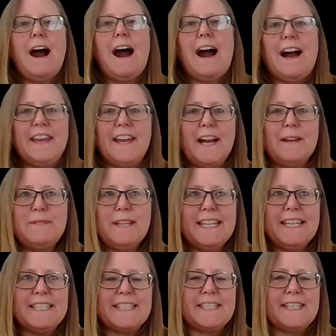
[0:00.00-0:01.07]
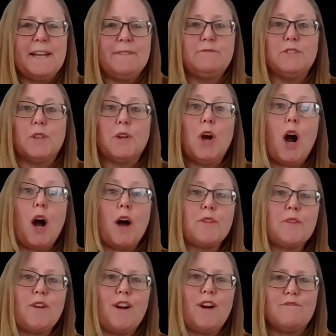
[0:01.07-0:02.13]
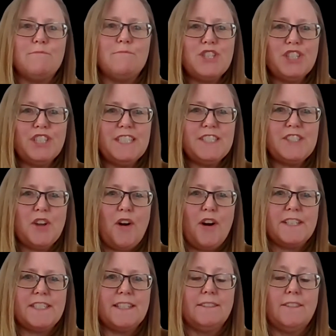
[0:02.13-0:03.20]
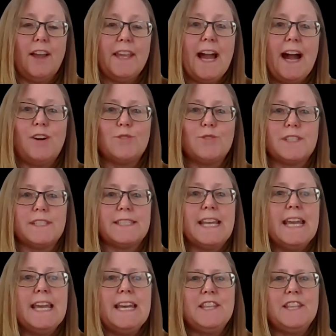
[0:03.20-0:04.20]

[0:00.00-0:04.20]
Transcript: Hi, I'm Dianna Stampfler, author of Michigan's Haunted Lighthouses.